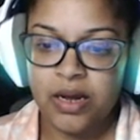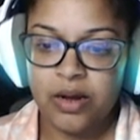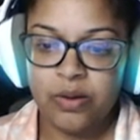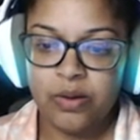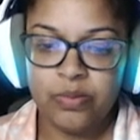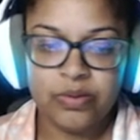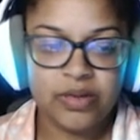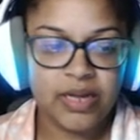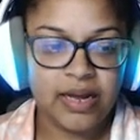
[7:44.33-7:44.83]

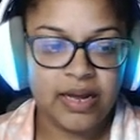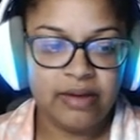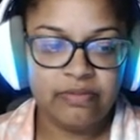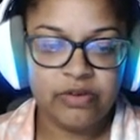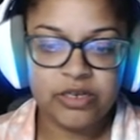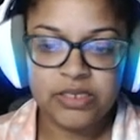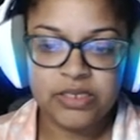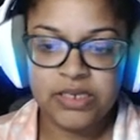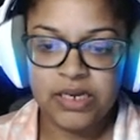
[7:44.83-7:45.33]
We'll have
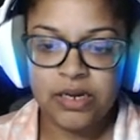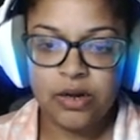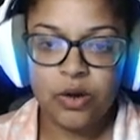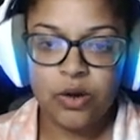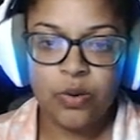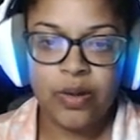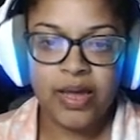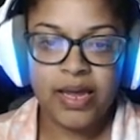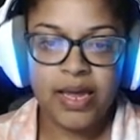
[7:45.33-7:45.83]
her take a
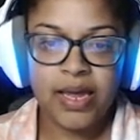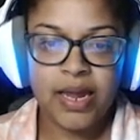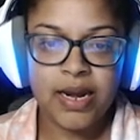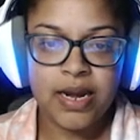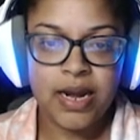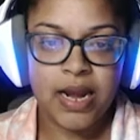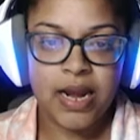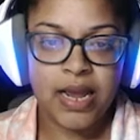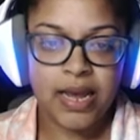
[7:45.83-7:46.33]
quick
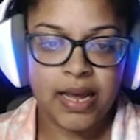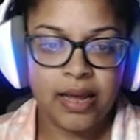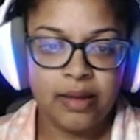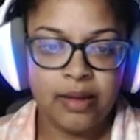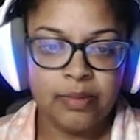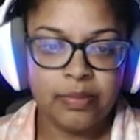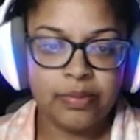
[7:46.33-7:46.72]
nap.